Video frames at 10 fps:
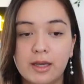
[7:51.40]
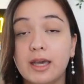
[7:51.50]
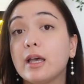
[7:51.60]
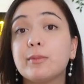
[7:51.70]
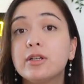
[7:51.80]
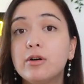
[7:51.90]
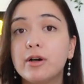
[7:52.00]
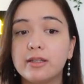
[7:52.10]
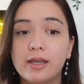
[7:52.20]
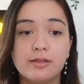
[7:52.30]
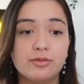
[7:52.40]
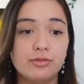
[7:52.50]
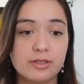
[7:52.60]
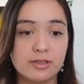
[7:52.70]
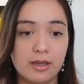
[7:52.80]
And I'm going to go ahead and do
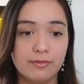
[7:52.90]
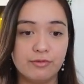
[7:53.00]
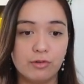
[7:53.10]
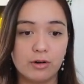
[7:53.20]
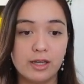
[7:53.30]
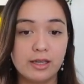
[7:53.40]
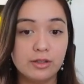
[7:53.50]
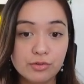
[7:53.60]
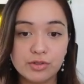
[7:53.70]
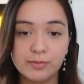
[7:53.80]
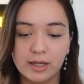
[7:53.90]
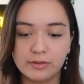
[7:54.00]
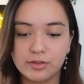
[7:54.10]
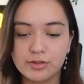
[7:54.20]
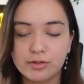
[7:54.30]
the same for a YouTube calendar.